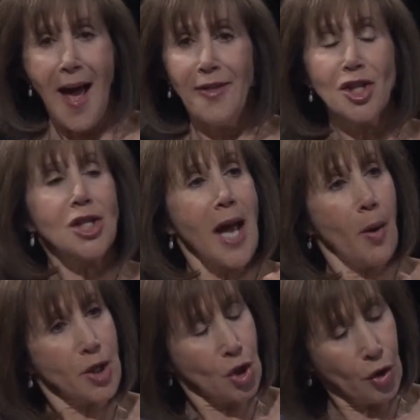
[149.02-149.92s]
And this is
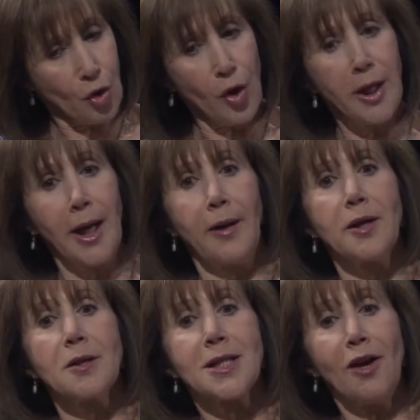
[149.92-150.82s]
how I started cooking. And I
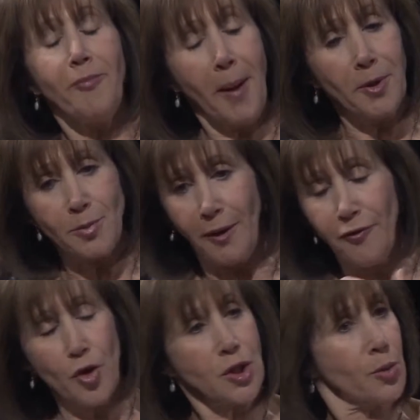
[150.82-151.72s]
self-published my
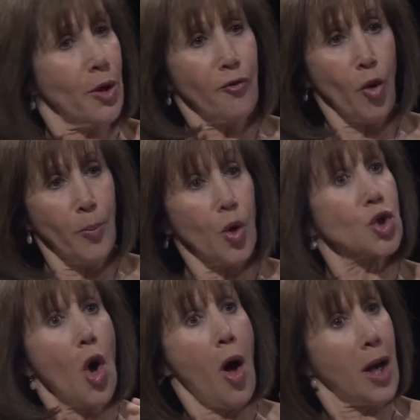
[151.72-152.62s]
first 3 or 4
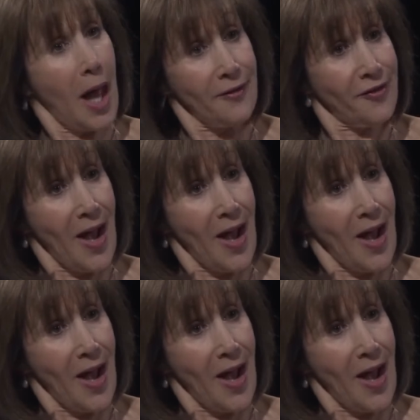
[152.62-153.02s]
books, all high